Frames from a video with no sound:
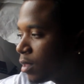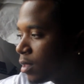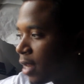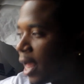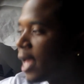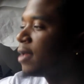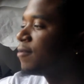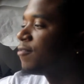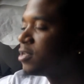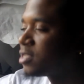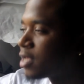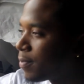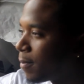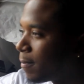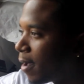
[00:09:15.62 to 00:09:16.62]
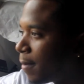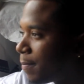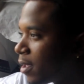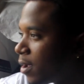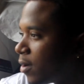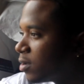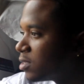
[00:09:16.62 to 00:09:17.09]
like for example, my
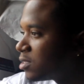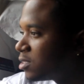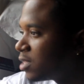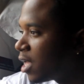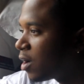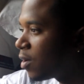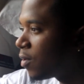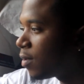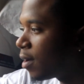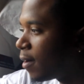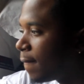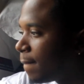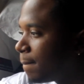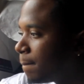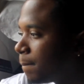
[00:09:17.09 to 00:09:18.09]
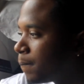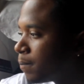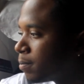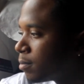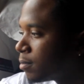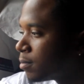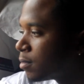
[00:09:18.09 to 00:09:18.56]
parents, they don't
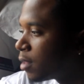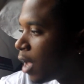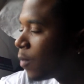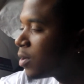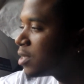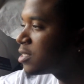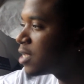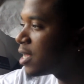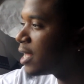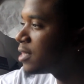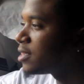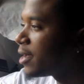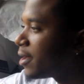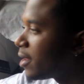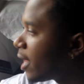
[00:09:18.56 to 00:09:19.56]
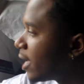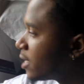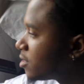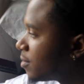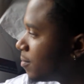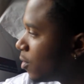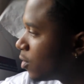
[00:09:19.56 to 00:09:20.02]
I want to say that they're
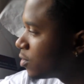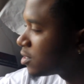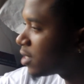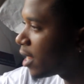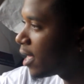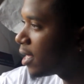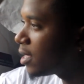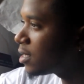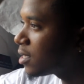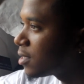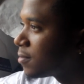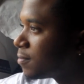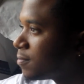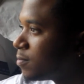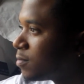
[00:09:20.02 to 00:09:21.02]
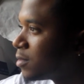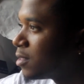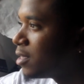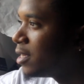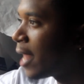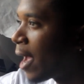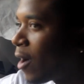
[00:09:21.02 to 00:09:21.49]
like the most like
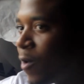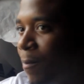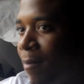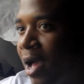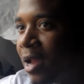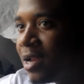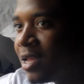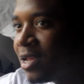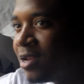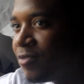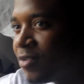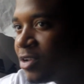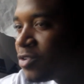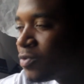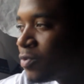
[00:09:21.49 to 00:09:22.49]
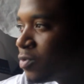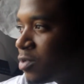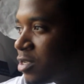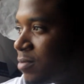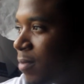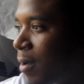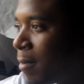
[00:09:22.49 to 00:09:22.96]
narrow-minded individuals,
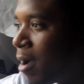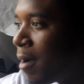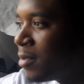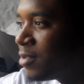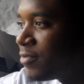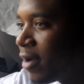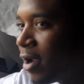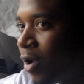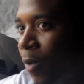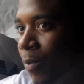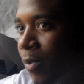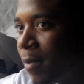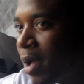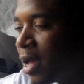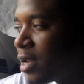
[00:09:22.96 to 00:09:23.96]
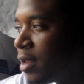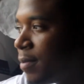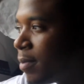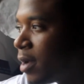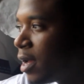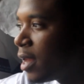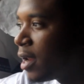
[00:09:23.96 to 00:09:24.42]
because my mom is very open-minded,
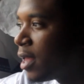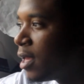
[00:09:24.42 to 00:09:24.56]
but